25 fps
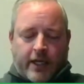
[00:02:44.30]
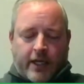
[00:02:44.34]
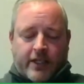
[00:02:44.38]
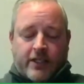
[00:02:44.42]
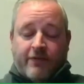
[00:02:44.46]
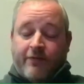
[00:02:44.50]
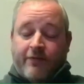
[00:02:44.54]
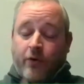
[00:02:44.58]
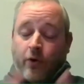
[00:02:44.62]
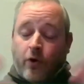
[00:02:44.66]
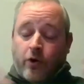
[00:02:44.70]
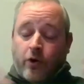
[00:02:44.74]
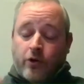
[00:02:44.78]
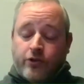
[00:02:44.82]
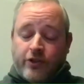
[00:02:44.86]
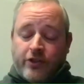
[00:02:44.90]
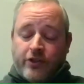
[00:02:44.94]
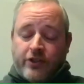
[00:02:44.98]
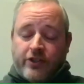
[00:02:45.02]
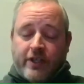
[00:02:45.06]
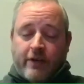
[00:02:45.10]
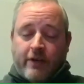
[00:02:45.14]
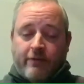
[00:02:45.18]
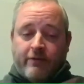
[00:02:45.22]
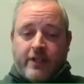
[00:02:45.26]
It's a
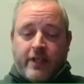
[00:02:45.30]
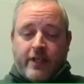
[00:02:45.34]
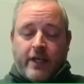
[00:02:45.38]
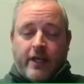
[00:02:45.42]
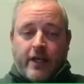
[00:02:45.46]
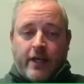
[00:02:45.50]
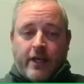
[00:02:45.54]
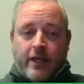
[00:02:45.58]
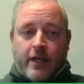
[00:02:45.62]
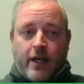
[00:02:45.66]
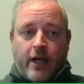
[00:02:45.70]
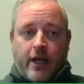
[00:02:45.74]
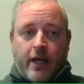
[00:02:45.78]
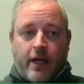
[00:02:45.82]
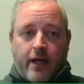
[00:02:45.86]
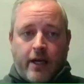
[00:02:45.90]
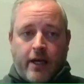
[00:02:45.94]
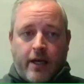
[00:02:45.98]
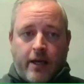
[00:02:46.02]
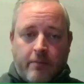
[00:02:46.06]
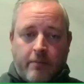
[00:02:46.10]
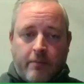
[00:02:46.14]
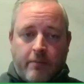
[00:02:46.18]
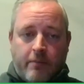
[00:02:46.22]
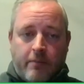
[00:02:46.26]
470
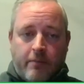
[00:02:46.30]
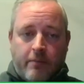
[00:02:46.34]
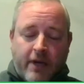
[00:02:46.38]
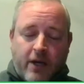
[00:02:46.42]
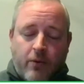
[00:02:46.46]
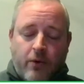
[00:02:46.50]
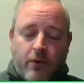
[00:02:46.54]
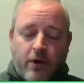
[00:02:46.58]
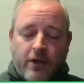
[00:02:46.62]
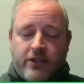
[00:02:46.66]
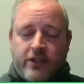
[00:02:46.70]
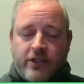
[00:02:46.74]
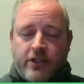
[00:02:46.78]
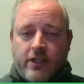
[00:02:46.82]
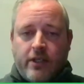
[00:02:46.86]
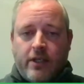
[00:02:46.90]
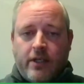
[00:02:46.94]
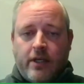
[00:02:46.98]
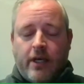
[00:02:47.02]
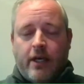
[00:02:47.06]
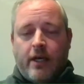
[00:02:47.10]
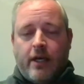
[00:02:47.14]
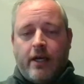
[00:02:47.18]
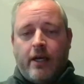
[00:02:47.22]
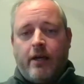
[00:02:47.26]

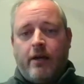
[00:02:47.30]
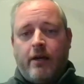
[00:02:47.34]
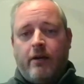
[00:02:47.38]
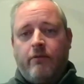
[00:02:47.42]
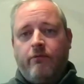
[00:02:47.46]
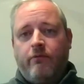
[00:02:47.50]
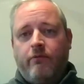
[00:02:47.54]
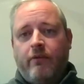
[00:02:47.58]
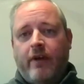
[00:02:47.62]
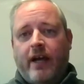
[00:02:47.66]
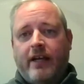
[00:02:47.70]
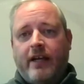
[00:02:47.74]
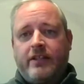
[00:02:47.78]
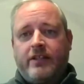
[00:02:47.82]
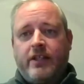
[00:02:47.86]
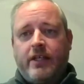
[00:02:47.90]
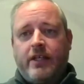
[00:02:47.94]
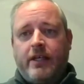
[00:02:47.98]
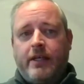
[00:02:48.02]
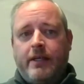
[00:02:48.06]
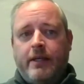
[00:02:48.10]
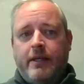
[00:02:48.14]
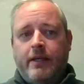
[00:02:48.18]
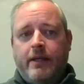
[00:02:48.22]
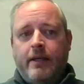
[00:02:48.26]
megawatt
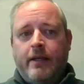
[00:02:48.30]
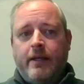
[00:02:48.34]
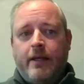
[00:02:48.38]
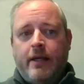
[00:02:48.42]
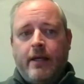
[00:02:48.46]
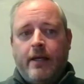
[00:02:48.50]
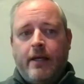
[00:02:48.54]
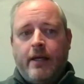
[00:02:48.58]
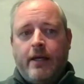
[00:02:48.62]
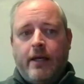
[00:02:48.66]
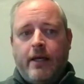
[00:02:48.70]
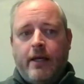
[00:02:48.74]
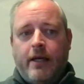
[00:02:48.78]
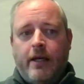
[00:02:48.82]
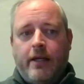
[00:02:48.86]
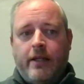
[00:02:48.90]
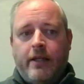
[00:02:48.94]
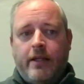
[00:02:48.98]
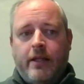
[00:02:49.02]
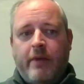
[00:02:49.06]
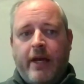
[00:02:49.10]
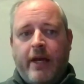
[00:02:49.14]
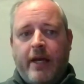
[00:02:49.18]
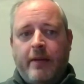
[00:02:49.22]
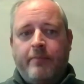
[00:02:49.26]
reactor.
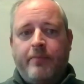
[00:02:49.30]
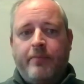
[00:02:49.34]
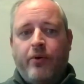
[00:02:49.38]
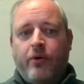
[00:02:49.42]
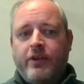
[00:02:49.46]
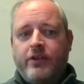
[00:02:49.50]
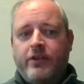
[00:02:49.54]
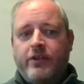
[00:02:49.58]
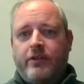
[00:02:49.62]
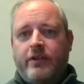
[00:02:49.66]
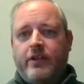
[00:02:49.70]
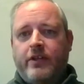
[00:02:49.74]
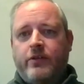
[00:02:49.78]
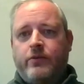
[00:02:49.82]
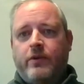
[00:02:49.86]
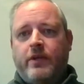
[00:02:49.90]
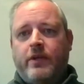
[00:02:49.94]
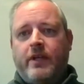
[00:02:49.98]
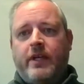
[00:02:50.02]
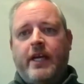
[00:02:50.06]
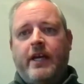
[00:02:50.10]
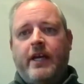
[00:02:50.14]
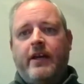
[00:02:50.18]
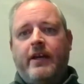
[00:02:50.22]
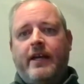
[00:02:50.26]
The main points on
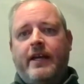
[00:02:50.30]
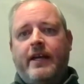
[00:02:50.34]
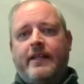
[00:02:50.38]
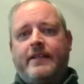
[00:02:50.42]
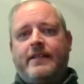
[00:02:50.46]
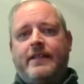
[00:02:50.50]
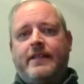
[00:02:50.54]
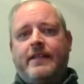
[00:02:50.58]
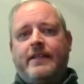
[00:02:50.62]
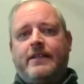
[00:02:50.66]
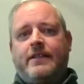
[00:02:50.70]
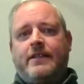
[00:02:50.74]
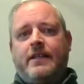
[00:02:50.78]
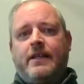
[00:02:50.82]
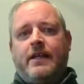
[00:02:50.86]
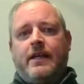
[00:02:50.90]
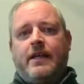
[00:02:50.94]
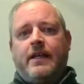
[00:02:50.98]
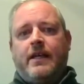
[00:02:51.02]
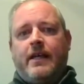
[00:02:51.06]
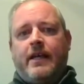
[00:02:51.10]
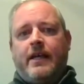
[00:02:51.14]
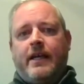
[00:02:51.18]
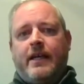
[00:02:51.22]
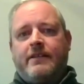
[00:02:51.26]
this one here,
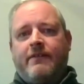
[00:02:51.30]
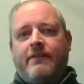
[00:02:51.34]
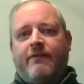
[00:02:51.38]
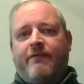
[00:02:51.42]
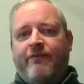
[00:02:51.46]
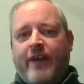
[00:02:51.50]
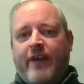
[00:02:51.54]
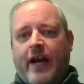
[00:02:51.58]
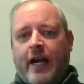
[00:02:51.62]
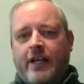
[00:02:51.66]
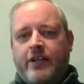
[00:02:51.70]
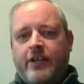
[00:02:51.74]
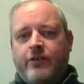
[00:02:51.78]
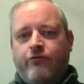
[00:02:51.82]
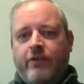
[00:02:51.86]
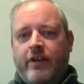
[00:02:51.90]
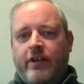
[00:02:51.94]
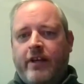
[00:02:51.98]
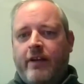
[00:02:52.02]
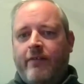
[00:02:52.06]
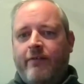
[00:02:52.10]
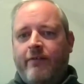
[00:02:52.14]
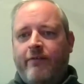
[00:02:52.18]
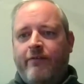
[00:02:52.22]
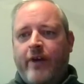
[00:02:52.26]
it's a
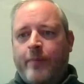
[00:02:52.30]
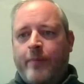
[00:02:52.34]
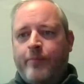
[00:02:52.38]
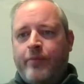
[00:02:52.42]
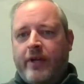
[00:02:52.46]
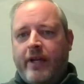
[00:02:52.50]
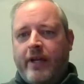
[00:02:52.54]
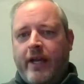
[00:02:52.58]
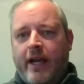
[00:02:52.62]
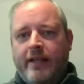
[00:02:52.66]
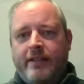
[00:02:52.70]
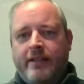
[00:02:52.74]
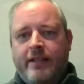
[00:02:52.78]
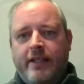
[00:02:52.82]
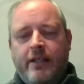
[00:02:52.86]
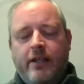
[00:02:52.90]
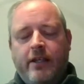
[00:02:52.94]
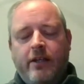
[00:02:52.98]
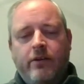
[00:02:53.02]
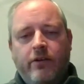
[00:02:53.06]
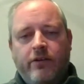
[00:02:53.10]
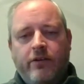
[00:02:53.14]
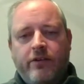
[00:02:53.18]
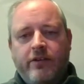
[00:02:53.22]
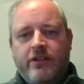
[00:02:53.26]
factory
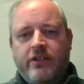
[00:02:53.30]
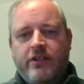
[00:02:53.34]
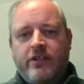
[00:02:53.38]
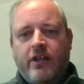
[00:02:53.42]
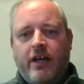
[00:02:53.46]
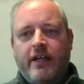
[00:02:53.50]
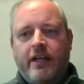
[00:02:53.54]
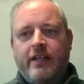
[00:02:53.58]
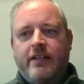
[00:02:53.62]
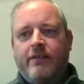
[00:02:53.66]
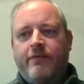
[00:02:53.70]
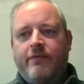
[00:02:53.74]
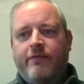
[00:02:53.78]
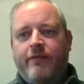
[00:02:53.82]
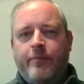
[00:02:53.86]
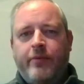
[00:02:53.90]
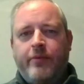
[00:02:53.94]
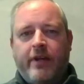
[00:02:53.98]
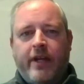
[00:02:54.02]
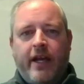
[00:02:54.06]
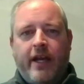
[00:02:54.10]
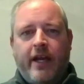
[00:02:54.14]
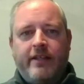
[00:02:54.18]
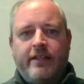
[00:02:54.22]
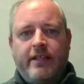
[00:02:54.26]
fabricated, not a site
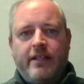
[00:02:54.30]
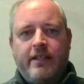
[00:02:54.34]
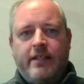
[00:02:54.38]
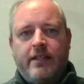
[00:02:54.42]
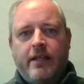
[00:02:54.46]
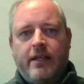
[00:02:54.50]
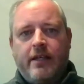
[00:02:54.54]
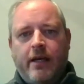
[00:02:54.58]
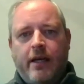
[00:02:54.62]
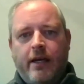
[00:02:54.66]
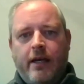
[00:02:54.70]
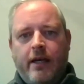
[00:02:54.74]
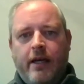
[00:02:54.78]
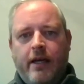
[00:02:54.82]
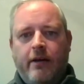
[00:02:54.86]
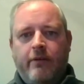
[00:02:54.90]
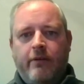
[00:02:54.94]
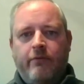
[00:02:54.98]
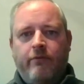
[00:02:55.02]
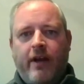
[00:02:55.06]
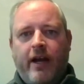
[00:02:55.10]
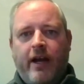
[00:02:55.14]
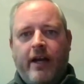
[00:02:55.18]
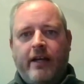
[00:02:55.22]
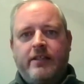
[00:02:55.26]
fabricated
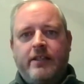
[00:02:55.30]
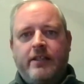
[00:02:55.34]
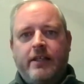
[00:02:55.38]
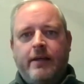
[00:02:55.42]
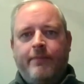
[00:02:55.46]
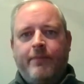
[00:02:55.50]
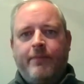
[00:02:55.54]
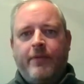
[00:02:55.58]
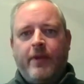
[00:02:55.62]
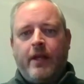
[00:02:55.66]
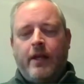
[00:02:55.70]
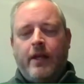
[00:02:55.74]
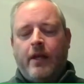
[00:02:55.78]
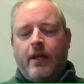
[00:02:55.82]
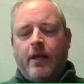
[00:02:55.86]
reactor.